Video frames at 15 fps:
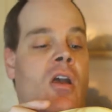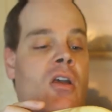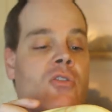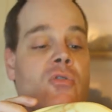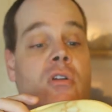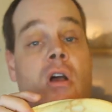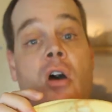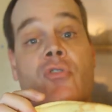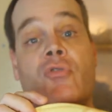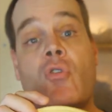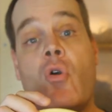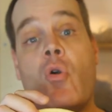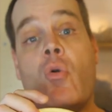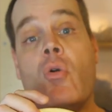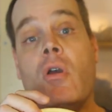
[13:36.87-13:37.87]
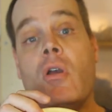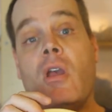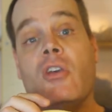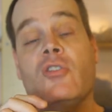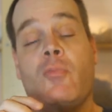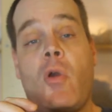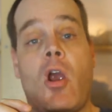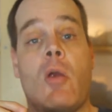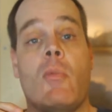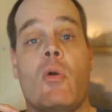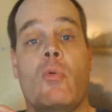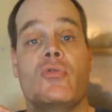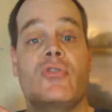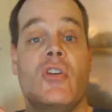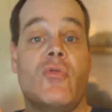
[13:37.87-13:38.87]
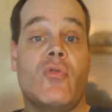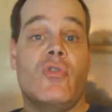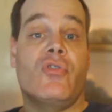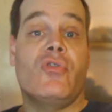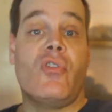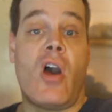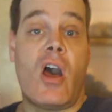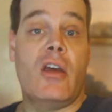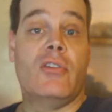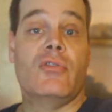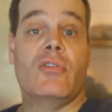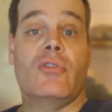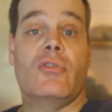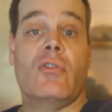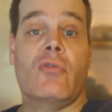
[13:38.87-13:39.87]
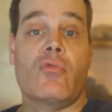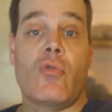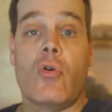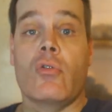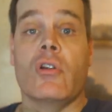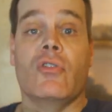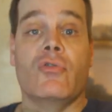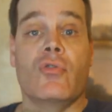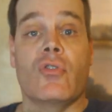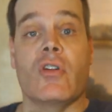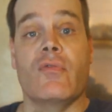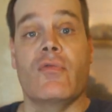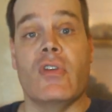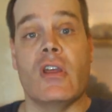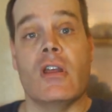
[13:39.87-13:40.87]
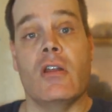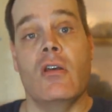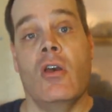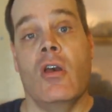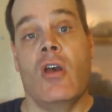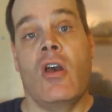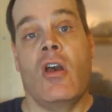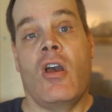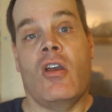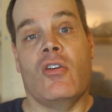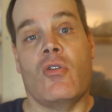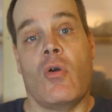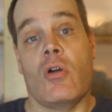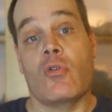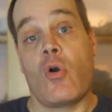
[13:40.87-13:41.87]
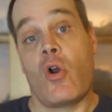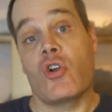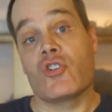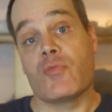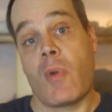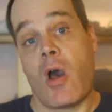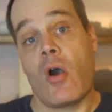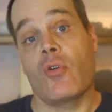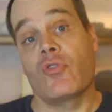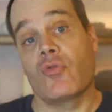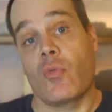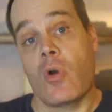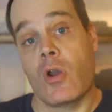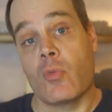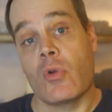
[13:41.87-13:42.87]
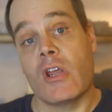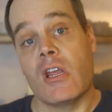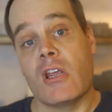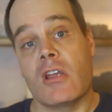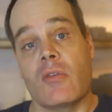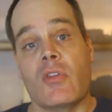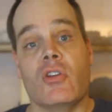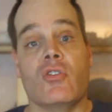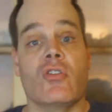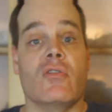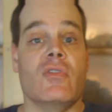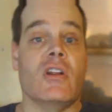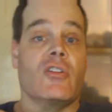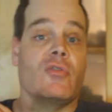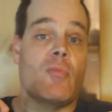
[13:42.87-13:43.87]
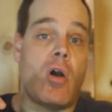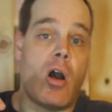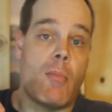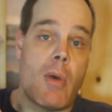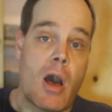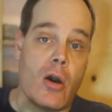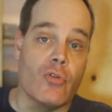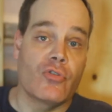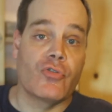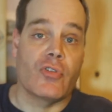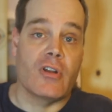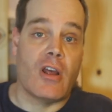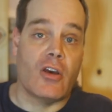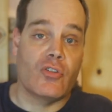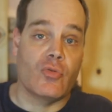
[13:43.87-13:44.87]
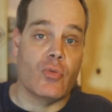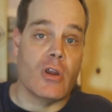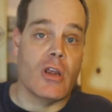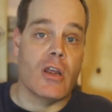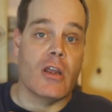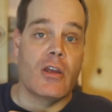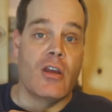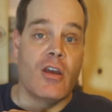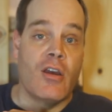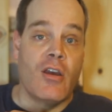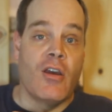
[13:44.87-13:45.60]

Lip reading: You can also experiment with different sizes of rodents. You can feed, you know, a large mouse 1 week, and then you can feed a small mouse the next week,